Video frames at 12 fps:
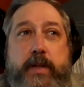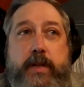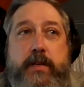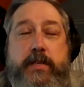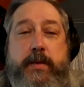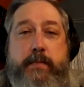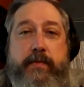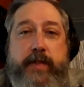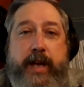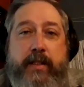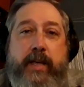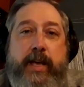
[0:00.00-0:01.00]
Some of
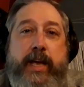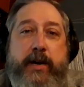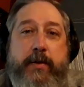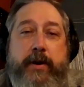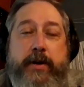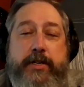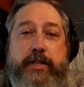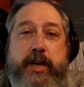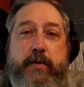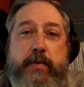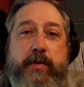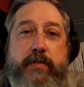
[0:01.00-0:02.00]
that language
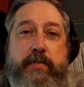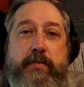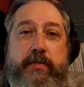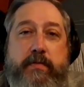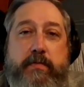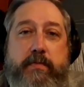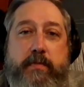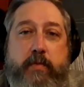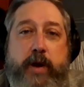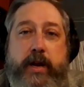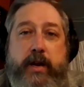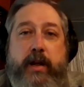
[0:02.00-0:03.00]
that was
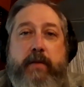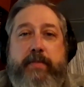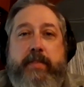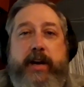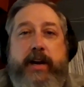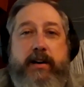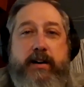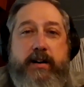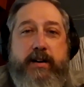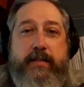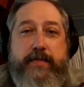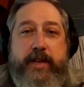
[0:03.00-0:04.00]
written up there
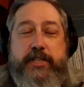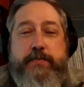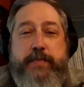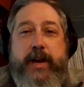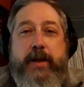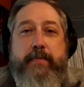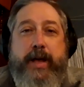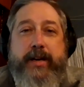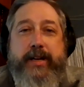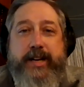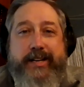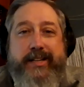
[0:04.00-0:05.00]
has been
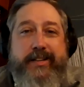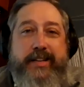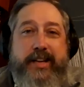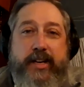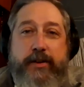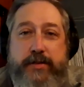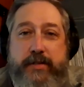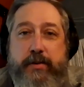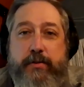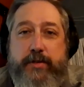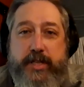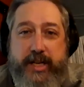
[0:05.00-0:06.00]
amended and continues
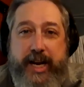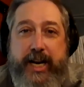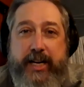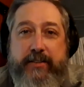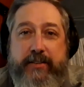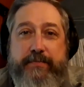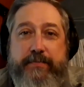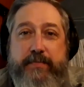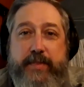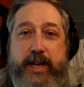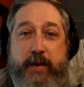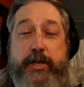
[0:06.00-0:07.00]
through today.
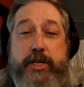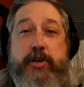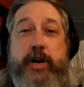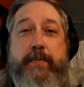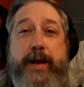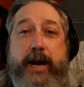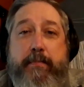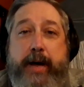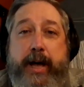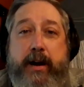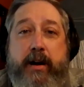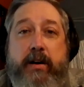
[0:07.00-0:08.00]
And we just try to make it
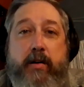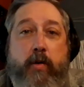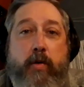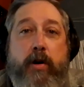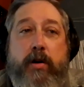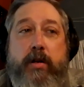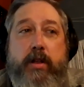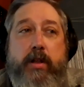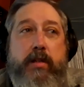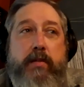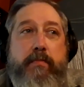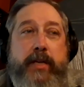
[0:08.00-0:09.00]
better or
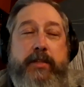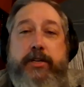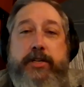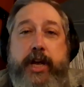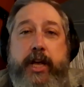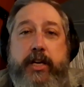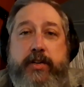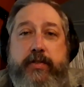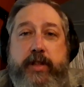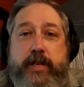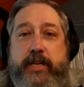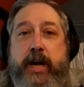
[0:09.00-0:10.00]
make the change
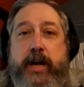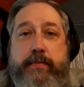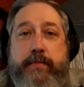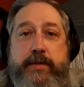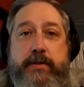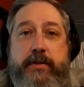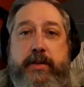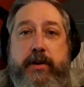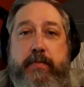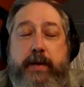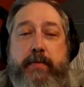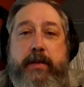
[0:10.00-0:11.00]
for the times.
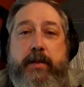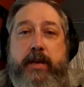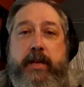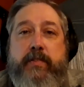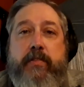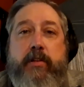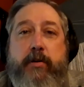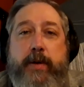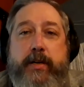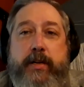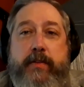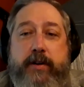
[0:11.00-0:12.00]
Maybe it is a little
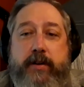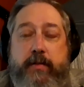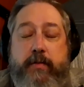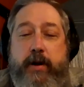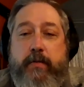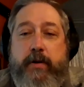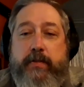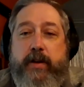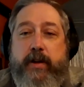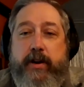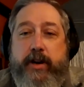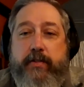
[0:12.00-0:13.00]
bit different than what it was
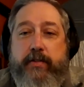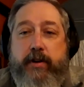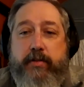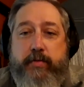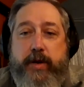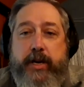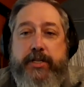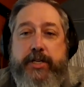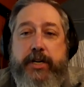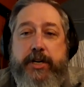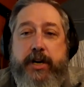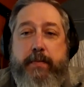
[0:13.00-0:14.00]
100 years ago. So we got to
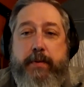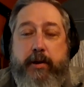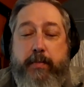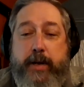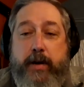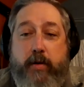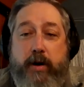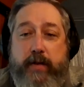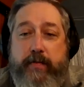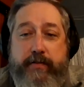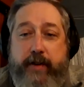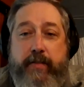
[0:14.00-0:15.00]
change it up a little bit, or
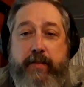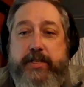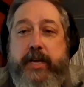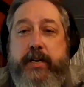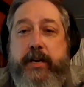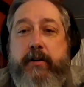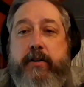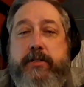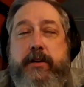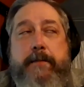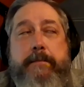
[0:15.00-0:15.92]
even 5 or 10 years.